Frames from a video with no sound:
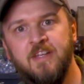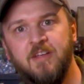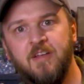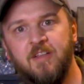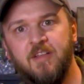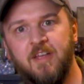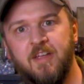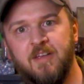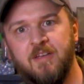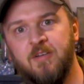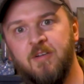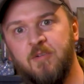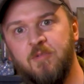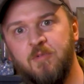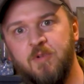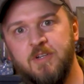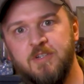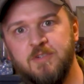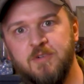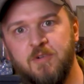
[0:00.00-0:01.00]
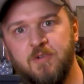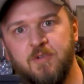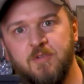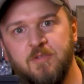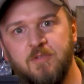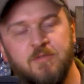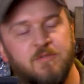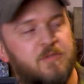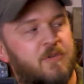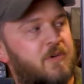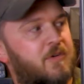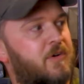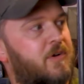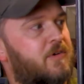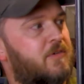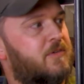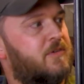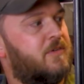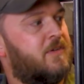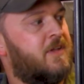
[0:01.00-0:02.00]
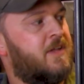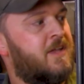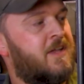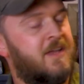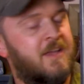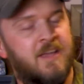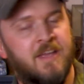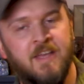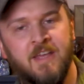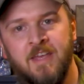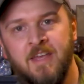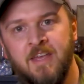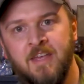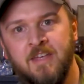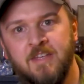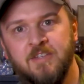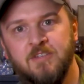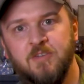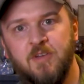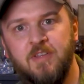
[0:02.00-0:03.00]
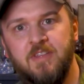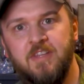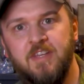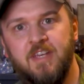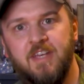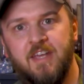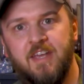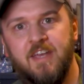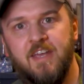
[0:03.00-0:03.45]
like original photo. So I think